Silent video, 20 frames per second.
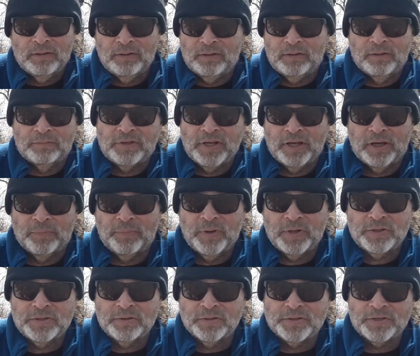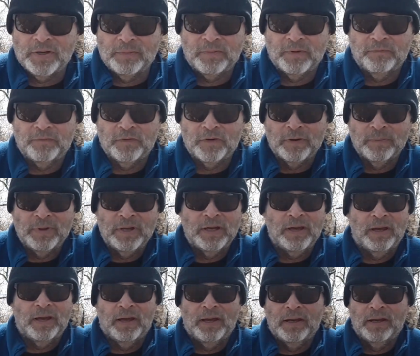Go take a picture or something for me.
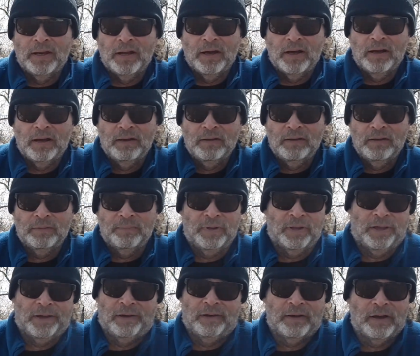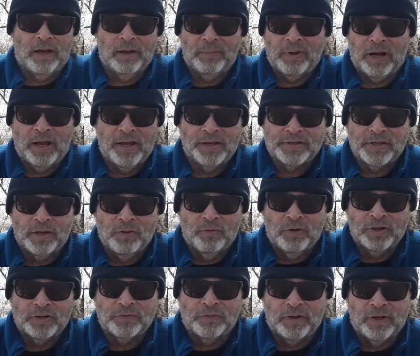And you can be like, okay, I'm at ASA
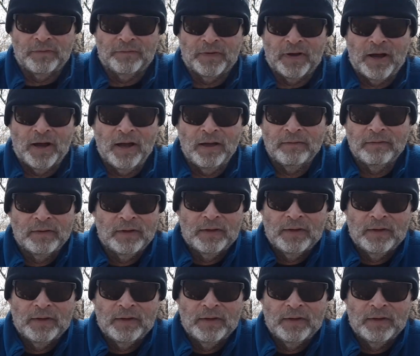125.